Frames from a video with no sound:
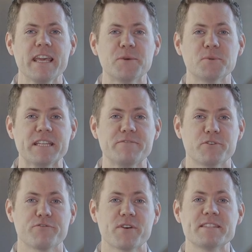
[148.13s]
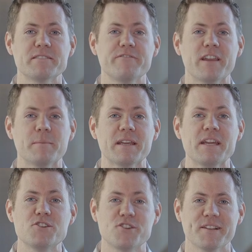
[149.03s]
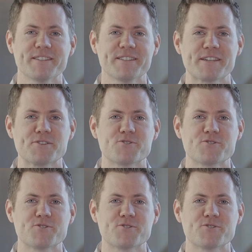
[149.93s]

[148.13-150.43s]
and will leave your friends and family jealously